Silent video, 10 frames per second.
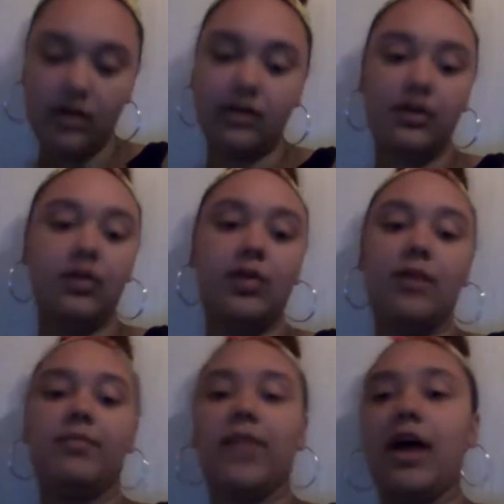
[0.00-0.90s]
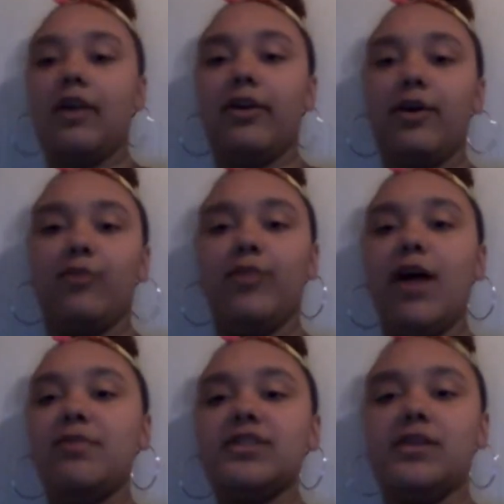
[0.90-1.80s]
You know what? I don't know.
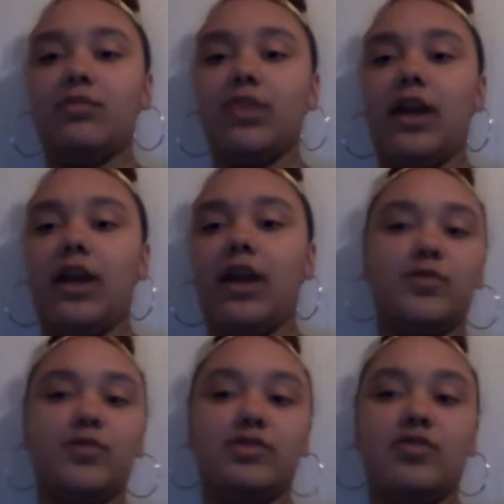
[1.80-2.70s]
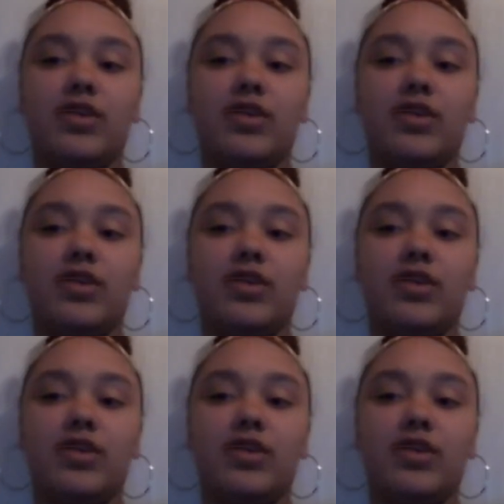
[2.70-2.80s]
I'm a something. I was born in